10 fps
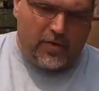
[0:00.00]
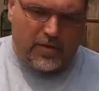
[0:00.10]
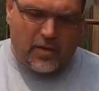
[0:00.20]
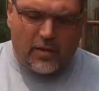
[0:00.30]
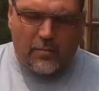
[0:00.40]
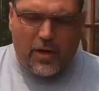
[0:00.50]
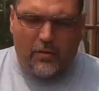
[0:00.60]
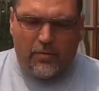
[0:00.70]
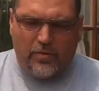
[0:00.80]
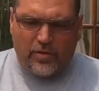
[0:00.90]
to start them
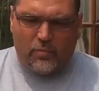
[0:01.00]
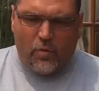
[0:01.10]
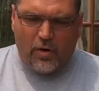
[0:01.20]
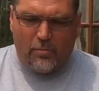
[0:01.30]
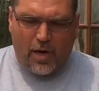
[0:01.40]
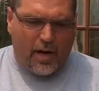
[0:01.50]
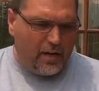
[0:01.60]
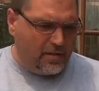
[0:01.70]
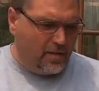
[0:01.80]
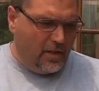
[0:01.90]
out with just 1
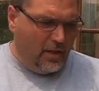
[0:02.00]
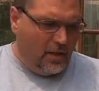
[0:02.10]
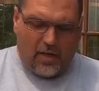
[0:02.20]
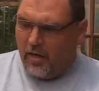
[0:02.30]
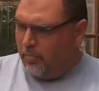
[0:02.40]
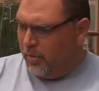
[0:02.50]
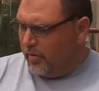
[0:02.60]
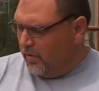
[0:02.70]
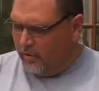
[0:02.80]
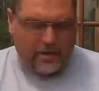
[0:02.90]
box and put
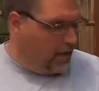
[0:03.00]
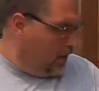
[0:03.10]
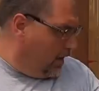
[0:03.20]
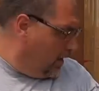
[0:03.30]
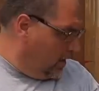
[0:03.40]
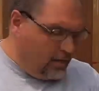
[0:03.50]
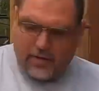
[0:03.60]
the lid on it.